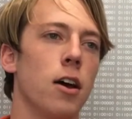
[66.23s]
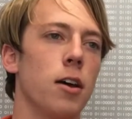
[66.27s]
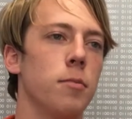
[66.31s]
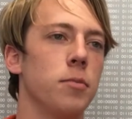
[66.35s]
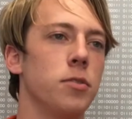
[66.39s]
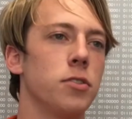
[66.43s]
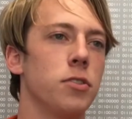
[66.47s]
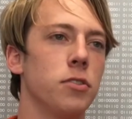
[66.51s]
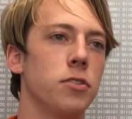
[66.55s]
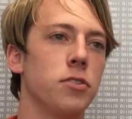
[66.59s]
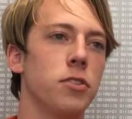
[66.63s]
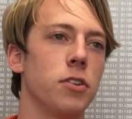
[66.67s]

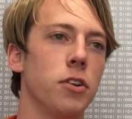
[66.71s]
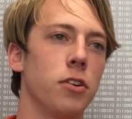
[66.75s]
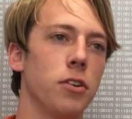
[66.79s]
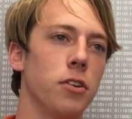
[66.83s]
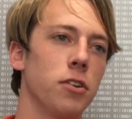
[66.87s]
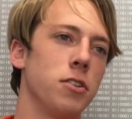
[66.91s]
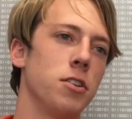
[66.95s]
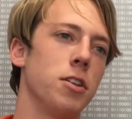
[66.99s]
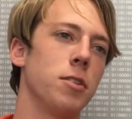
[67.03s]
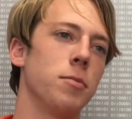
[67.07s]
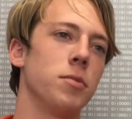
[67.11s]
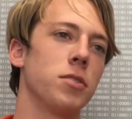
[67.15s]
Um, so
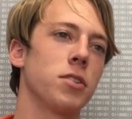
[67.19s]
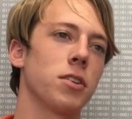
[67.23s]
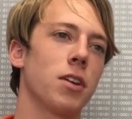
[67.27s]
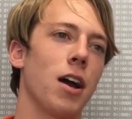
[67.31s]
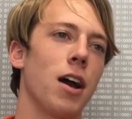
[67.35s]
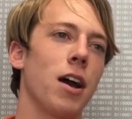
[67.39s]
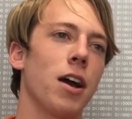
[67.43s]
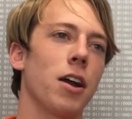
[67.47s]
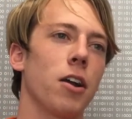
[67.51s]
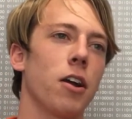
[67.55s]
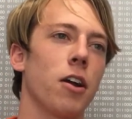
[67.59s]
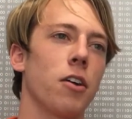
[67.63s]
Senator Tim
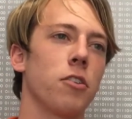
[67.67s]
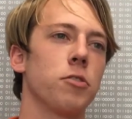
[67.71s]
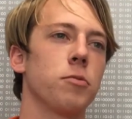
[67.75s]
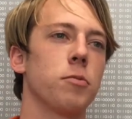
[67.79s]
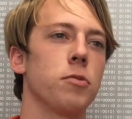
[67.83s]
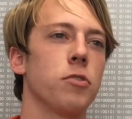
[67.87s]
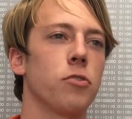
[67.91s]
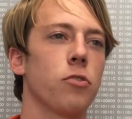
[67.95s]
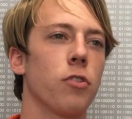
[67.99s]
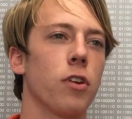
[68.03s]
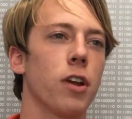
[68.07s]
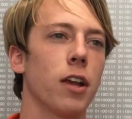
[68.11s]
Scott and
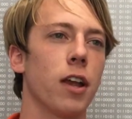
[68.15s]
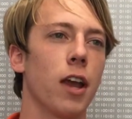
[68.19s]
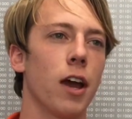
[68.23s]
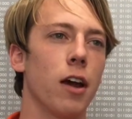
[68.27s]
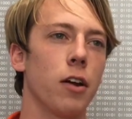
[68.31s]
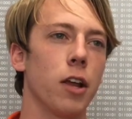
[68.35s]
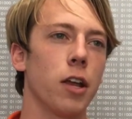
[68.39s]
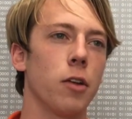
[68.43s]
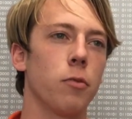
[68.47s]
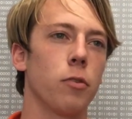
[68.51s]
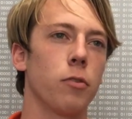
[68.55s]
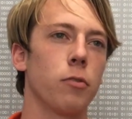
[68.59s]
Congressman Trey
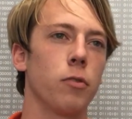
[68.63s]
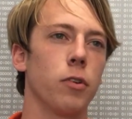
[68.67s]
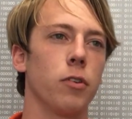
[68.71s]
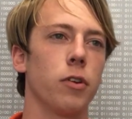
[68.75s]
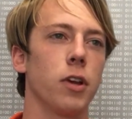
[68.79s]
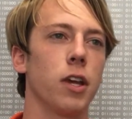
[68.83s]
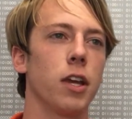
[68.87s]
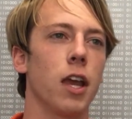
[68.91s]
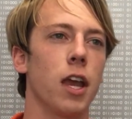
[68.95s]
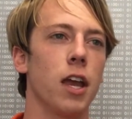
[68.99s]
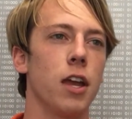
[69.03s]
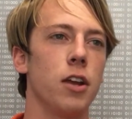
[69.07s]
Gowdy were
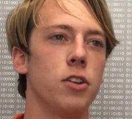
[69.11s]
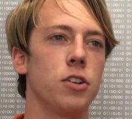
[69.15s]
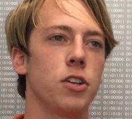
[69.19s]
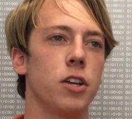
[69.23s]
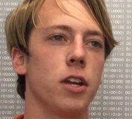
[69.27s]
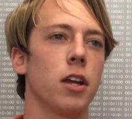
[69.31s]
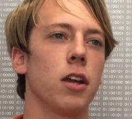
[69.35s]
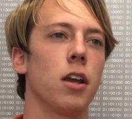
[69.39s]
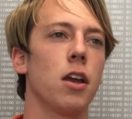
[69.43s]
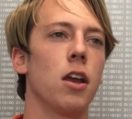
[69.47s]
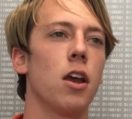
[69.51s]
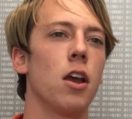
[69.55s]
really
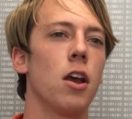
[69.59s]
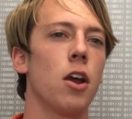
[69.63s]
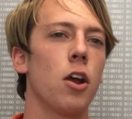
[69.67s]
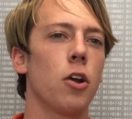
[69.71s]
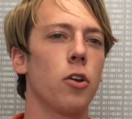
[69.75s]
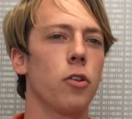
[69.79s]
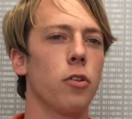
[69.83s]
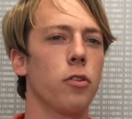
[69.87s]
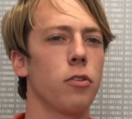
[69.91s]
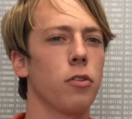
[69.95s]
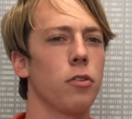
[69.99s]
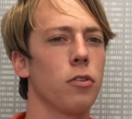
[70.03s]
gauging
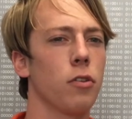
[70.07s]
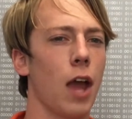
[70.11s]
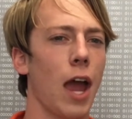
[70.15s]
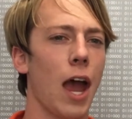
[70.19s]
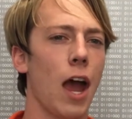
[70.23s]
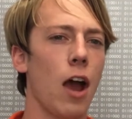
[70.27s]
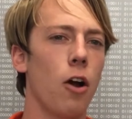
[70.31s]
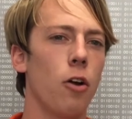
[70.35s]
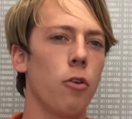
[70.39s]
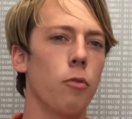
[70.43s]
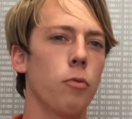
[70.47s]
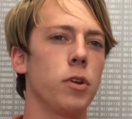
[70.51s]

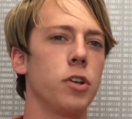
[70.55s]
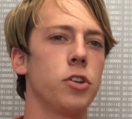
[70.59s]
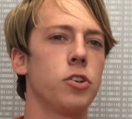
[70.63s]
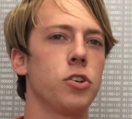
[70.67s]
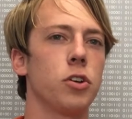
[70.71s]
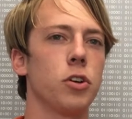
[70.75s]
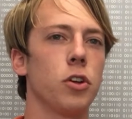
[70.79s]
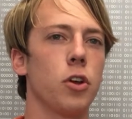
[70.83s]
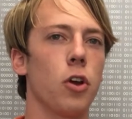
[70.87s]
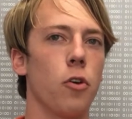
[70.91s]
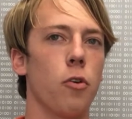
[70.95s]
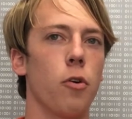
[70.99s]
how we
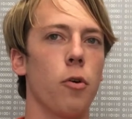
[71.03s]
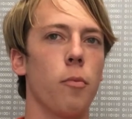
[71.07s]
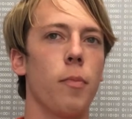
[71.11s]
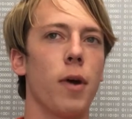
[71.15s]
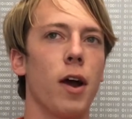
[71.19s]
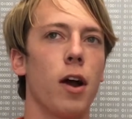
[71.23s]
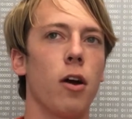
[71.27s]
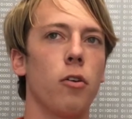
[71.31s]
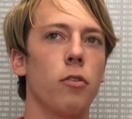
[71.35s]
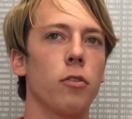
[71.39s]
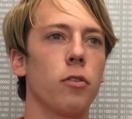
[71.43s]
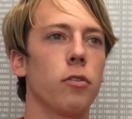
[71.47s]
should go
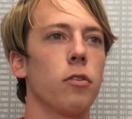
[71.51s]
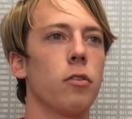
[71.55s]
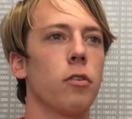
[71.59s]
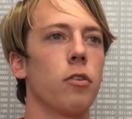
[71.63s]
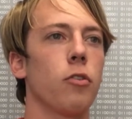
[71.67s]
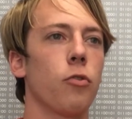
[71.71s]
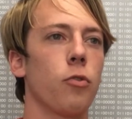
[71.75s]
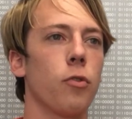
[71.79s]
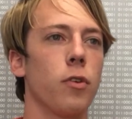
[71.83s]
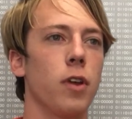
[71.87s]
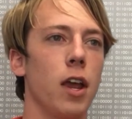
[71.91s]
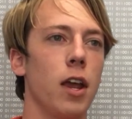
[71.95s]
about
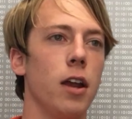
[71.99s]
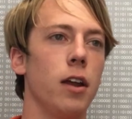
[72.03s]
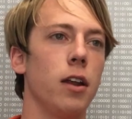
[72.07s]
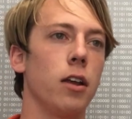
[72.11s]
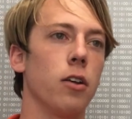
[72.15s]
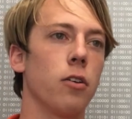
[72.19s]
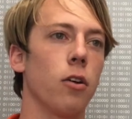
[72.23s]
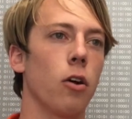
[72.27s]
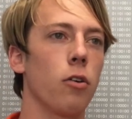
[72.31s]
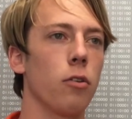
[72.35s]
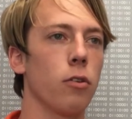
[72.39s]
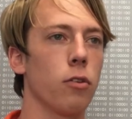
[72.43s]

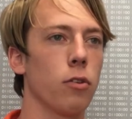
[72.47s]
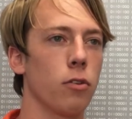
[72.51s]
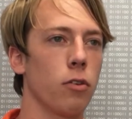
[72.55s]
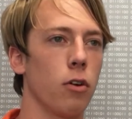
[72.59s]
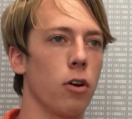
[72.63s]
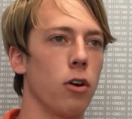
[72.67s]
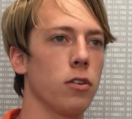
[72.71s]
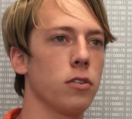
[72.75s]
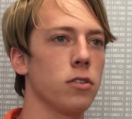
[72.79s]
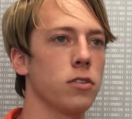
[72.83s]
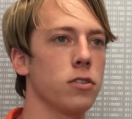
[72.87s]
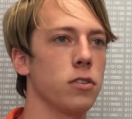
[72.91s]
creating our
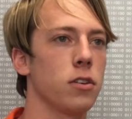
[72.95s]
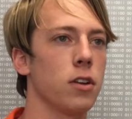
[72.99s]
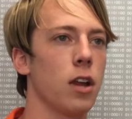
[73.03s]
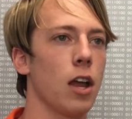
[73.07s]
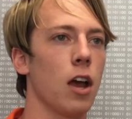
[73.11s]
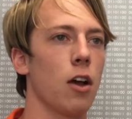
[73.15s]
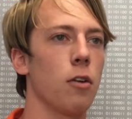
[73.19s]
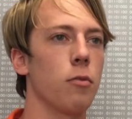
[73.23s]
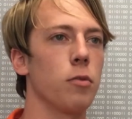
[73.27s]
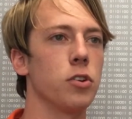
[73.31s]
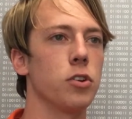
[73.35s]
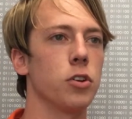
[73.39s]
thoughts
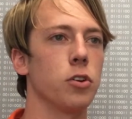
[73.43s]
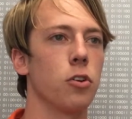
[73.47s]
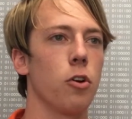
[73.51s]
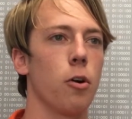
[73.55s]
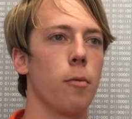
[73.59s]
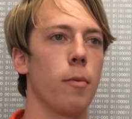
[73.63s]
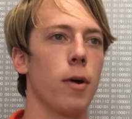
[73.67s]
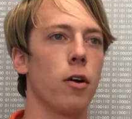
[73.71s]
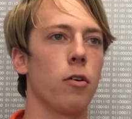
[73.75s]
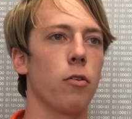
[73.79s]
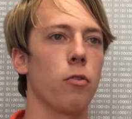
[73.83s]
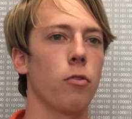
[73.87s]
and how we should
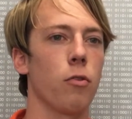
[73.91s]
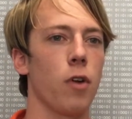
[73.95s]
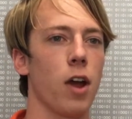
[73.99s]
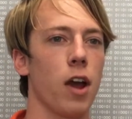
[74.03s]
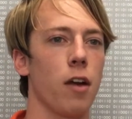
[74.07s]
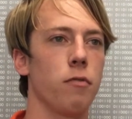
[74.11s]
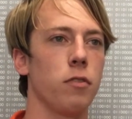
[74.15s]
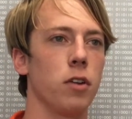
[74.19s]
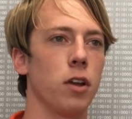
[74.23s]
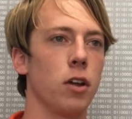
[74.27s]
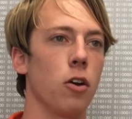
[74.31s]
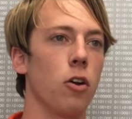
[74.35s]
go about
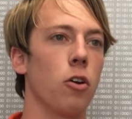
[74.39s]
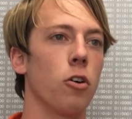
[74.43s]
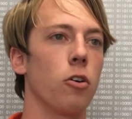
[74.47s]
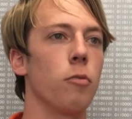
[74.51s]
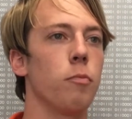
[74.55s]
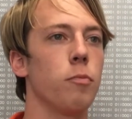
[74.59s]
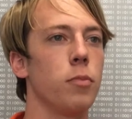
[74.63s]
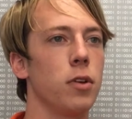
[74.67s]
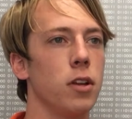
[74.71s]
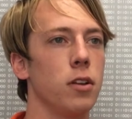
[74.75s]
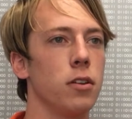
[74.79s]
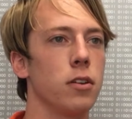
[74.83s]
crafting
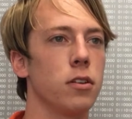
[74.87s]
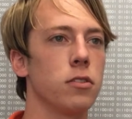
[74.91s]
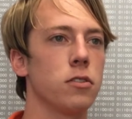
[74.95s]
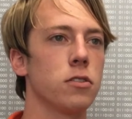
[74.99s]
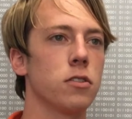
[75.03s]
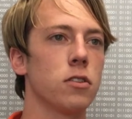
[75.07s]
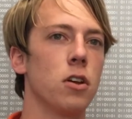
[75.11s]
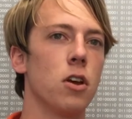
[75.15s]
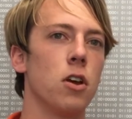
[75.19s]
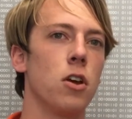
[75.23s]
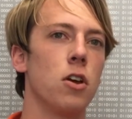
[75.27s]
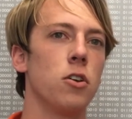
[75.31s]
our
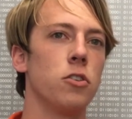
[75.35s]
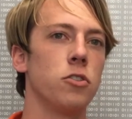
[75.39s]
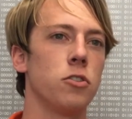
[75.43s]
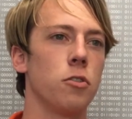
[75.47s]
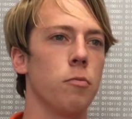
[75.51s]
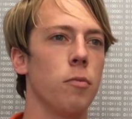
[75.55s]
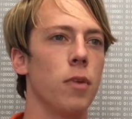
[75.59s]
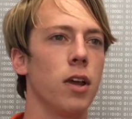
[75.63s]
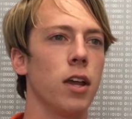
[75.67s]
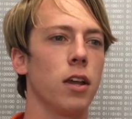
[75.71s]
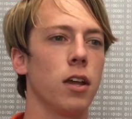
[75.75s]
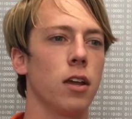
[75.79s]
opinions.
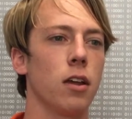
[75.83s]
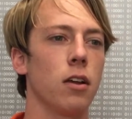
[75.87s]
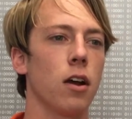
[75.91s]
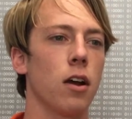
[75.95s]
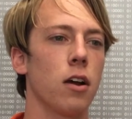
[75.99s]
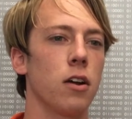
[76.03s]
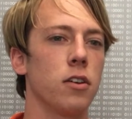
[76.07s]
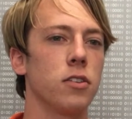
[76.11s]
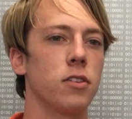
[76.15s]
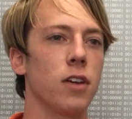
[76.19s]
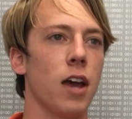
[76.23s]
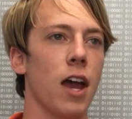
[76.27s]
So
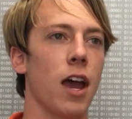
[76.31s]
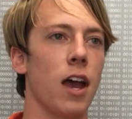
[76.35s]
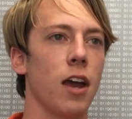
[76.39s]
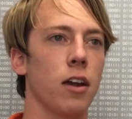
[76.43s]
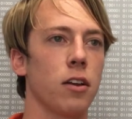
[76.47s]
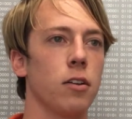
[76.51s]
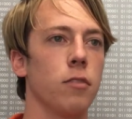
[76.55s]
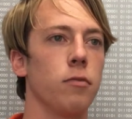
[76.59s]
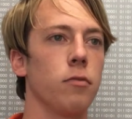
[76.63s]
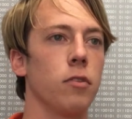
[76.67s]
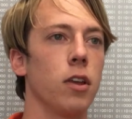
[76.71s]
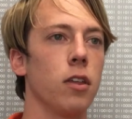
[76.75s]
making us
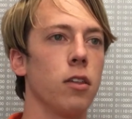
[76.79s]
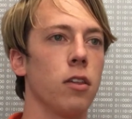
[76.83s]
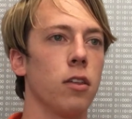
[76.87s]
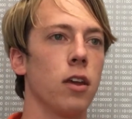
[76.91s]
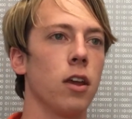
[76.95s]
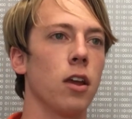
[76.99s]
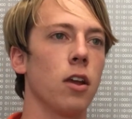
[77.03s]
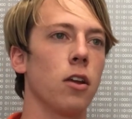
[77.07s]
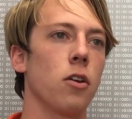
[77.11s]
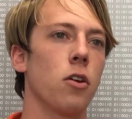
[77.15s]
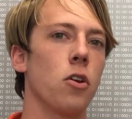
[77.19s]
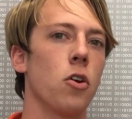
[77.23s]
actively
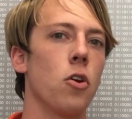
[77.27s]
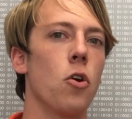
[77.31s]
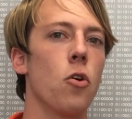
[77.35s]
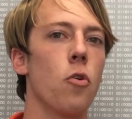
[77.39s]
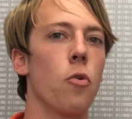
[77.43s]
think,